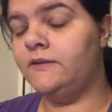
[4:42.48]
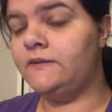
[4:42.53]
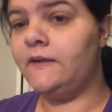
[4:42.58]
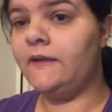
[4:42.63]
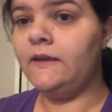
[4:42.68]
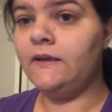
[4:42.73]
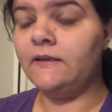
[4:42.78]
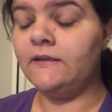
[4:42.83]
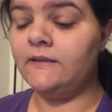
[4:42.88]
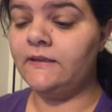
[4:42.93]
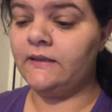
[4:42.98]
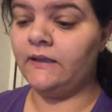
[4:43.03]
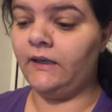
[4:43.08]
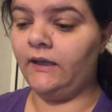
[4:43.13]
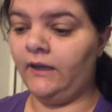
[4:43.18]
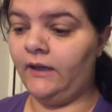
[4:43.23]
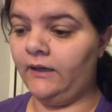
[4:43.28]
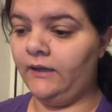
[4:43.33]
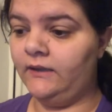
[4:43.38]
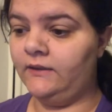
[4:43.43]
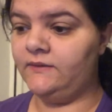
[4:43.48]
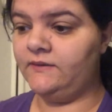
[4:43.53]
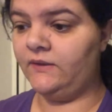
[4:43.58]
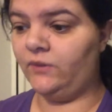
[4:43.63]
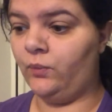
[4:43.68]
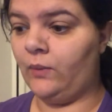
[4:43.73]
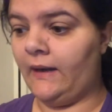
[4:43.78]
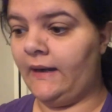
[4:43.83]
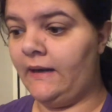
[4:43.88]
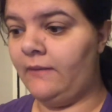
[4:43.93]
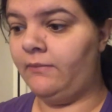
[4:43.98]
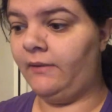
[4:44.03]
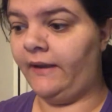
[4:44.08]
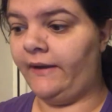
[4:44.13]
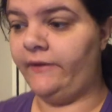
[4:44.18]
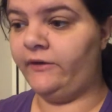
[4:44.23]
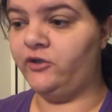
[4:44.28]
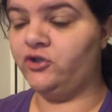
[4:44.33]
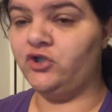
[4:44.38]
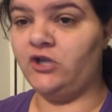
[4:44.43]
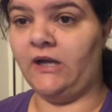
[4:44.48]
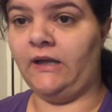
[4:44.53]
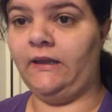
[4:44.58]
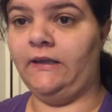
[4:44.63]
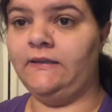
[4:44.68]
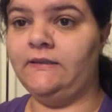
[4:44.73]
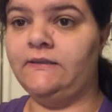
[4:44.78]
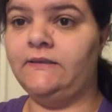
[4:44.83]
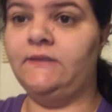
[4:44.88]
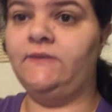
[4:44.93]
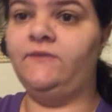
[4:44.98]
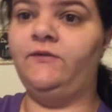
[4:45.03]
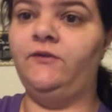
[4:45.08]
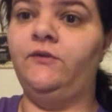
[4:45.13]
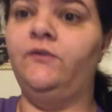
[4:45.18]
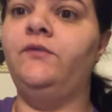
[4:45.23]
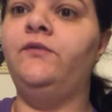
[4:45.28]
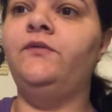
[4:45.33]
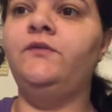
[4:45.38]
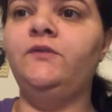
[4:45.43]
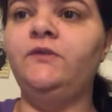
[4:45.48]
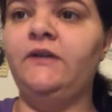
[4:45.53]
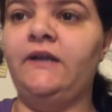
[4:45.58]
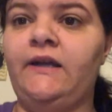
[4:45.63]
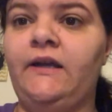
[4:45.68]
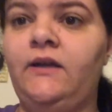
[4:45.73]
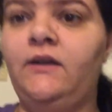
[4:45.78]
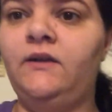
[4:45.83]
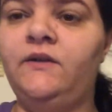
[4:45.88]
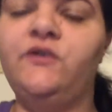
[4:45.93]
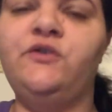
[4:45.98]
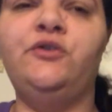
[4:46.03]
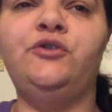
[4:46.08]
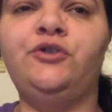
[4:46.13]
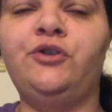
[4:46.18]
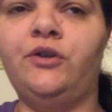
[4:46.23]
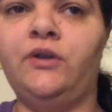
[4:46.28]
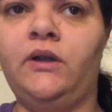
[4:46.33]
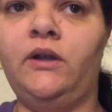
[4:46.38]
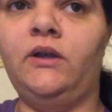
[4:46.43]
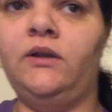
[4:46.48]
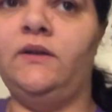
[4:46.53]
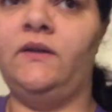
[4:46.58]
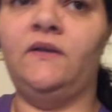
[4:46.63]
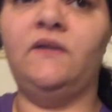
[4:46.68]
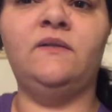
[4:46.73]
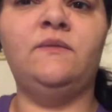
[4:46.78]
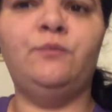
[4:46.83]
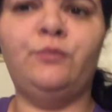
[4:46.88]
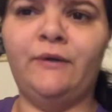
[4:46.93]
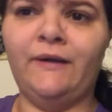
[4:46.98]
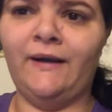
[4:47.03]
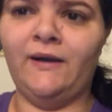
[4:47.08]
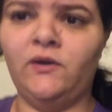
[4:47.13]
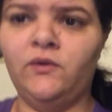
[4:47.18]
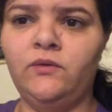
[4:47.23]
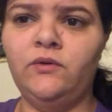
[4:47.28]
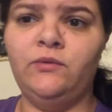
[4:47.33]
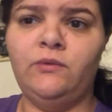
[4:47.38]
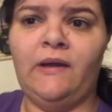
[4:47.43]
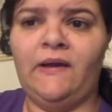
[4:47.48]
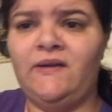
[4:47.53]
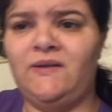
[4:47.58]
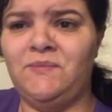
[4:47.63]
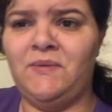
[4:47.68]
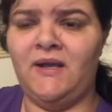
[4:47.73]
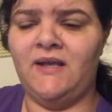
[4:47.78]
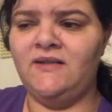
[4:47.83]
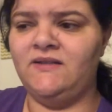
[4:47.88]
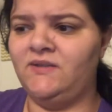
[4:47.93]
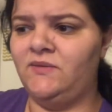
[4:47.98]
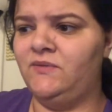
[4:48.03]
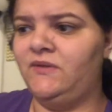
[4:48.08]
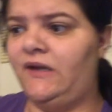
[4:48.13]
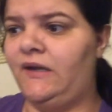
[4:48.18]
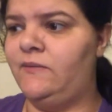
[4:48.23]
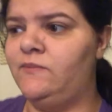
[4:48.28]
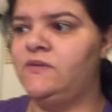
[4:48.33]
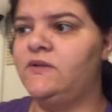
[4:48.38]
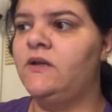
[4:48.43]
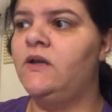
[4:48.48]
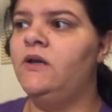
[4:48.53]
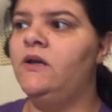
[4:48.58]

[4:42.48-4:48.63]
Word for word: seen this thing, and it said wedding planning checklists for free, because usually these print out you have to pay sometimes,